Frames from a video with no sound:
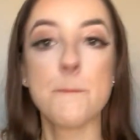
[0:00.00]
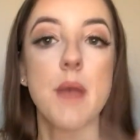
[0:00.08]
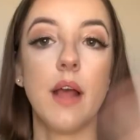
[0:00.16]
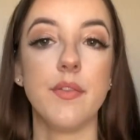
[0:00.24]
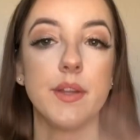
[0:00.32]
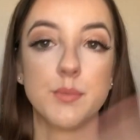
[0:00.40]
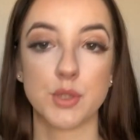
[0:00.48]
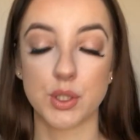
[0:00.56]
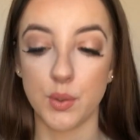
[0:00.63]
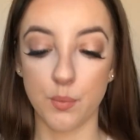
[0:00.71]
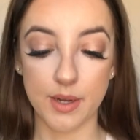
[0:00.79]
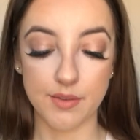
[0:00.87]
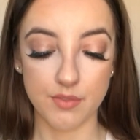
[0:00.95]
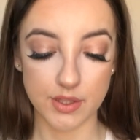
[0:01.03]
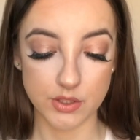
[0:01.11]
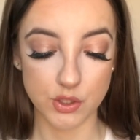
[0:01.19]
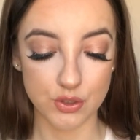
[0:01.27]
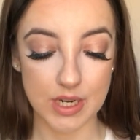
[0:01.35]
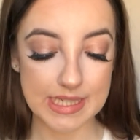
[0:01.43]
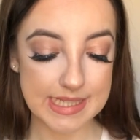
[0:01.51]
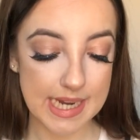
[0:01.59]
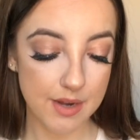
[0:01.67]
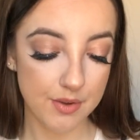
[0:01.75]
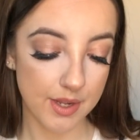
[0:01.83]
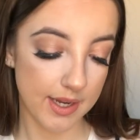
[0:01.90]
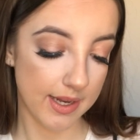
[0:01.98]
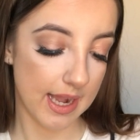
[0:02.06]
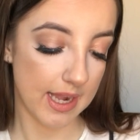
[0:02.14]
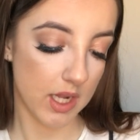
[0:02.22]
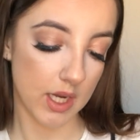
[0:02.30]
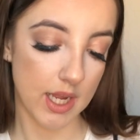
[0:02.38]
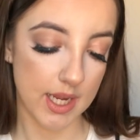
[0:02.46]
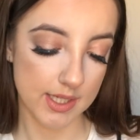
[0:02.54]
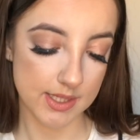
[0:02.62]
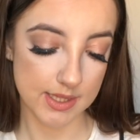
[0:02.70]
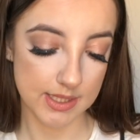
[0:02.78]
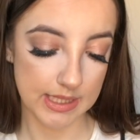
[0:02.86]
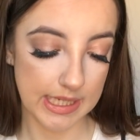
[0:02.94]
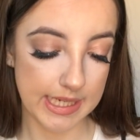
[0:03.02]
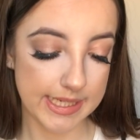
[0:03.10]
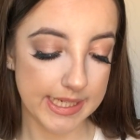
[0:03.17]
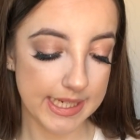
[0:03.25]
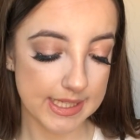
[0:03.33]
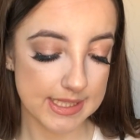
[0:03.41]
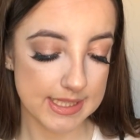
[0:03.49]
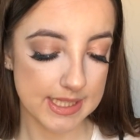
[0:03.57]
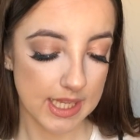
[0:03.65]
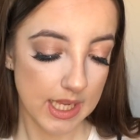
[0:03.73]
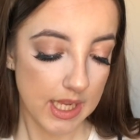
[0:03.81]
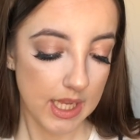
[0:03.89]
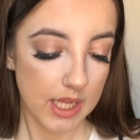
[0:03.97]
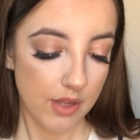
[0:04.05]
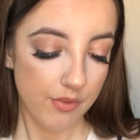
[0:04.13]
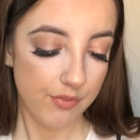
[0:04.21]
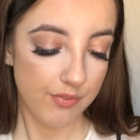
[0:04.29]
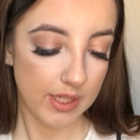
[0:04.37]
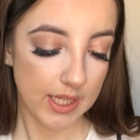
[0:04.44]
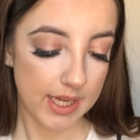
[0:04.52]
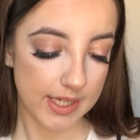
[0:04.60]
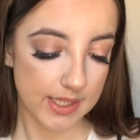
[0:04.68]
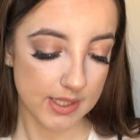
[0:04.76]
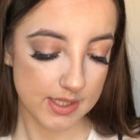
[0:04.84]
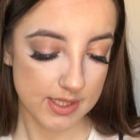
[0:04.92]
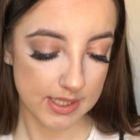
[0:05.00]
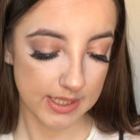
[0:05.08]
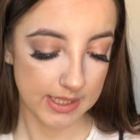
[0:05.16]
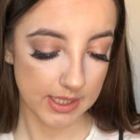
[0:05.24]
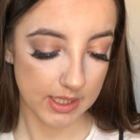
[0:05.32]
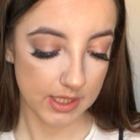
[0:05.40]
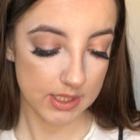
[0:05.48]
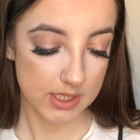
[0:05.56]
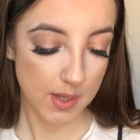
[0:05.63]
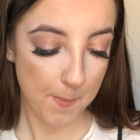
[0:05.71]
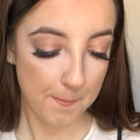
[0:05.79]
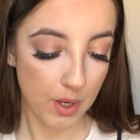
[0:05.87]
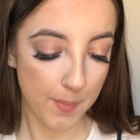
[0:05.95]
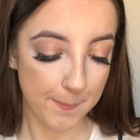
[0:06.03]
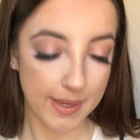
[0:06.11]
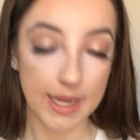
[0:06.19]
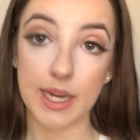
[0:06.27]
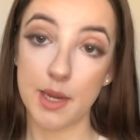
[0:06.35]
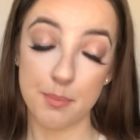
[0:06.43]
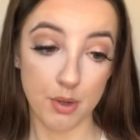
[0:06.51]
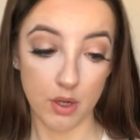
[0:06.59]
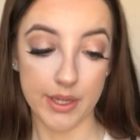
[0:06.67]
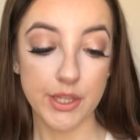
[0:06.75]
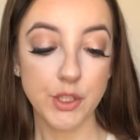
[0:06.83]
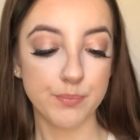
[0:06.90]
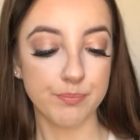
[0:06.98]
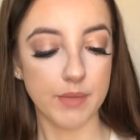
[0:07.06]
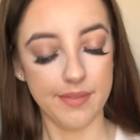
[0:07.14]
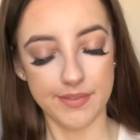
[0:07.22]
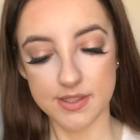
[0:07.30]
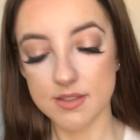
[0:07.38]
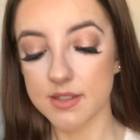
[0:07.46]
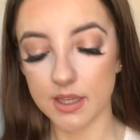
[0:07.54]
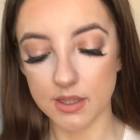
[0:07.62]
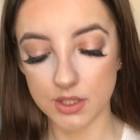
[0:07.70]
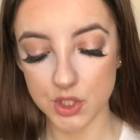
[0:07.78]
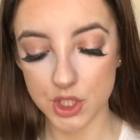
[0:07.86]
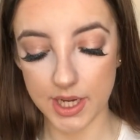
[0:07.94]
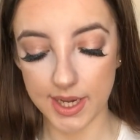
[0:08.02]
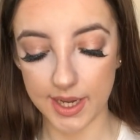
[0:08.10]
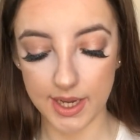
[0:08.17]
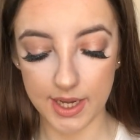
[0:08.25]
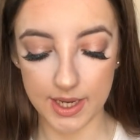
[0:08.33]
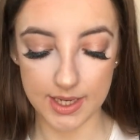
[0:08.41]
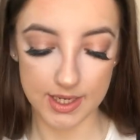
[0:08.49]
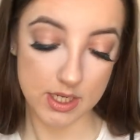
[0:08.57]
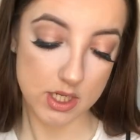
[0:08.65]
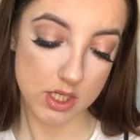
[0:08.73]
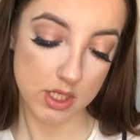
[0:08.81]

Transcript: And then I'm just going to wait for that to dry down, and I'll add the NYX Filler Instinct Plump In Lip Polish, and this is in the shade